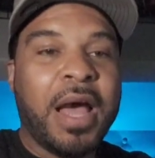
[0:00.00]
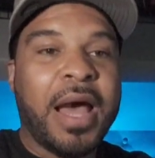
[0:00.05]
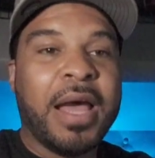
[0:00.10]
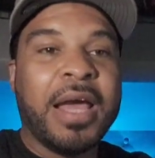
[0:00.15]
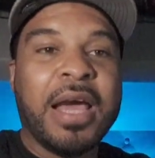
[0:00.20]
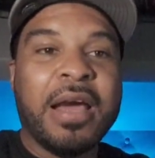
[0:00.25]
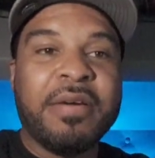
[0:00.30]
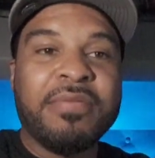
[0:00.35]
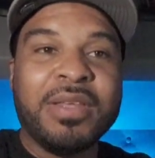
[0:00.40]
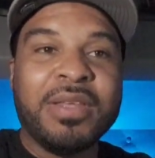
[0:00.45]

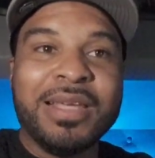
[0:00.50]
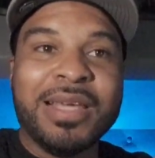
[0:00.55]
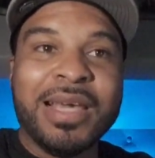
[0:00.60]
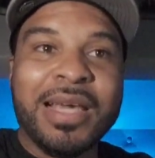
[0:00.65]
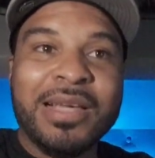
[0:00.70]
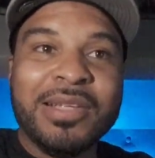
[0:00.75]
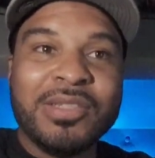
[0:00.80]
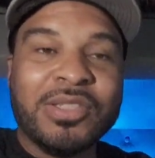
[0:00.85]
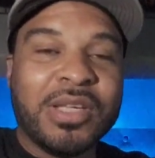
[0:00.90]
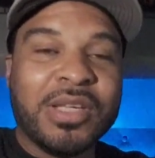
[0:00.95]
I have the
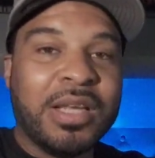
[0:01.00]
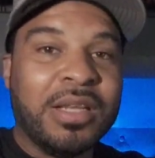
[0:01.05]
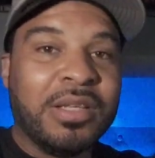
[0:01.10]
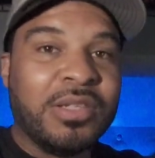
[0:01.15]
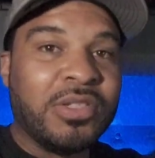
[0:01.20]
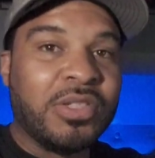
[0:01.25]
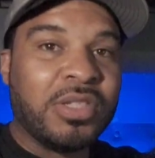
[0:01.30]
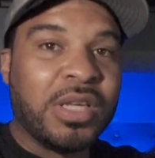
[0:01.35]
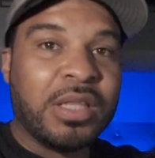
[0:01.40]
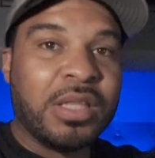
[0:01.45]
gain
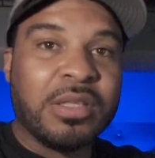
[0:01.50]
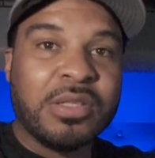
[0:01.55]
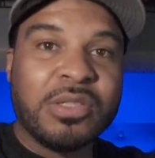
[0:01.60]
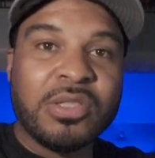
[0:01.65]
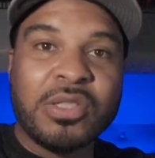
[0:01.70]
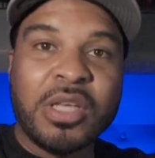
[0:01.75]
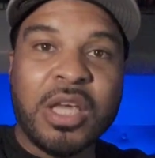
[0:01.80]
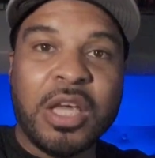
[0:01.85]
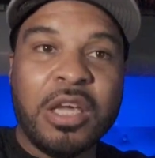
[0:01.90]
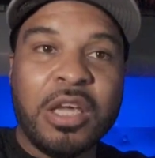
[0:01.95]
settings set the
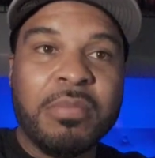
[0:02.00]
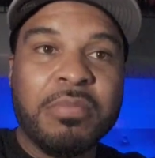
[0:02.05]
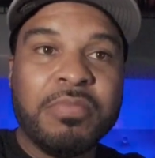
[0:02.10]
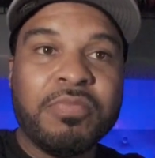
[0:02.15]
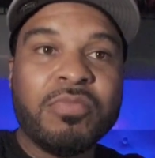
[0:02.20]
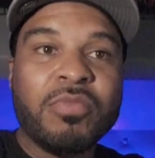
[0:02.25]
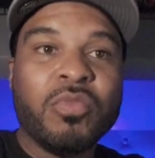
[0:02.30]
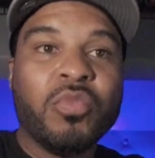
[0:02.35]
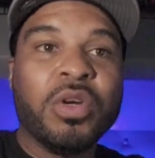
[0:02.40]
same.